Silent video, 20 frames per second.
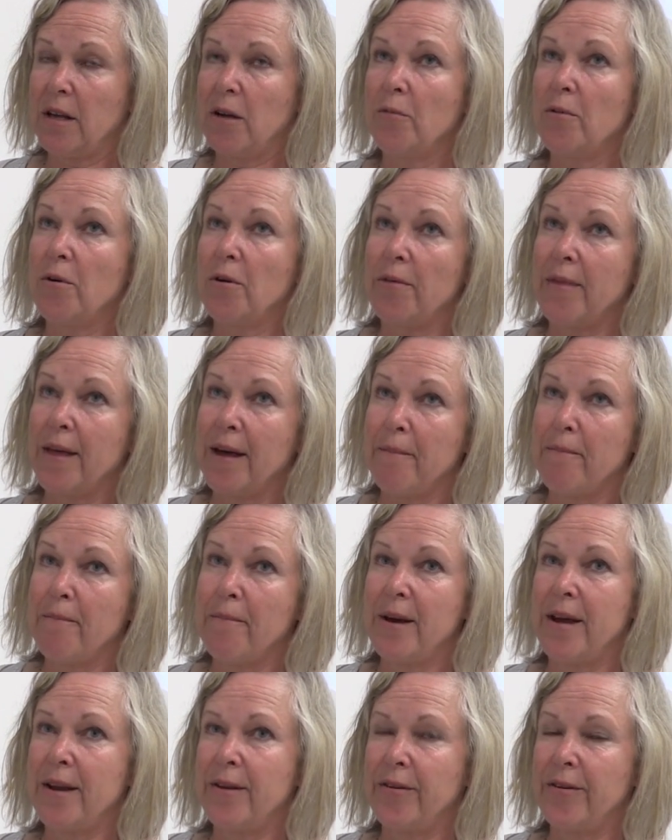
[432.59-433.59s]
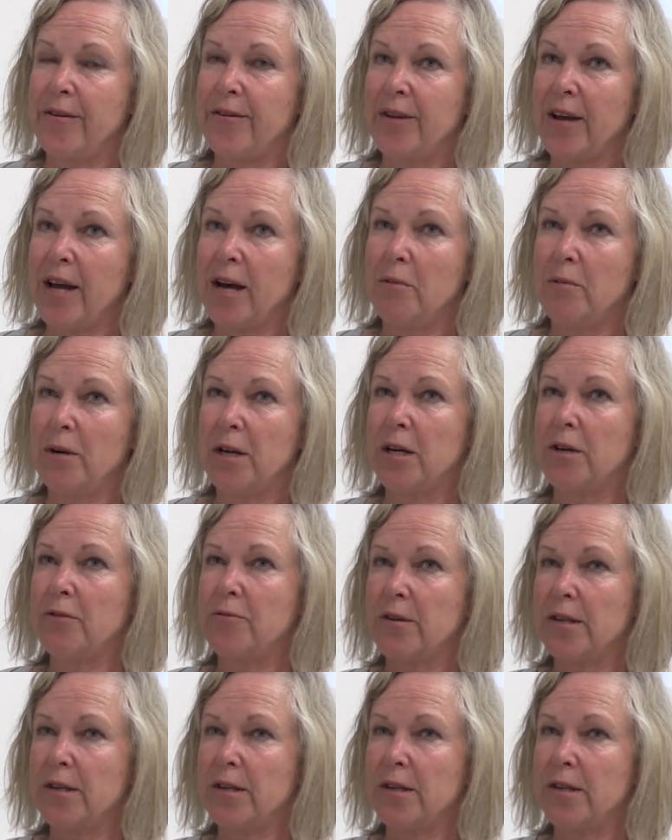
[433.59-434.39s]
what that meant, how we could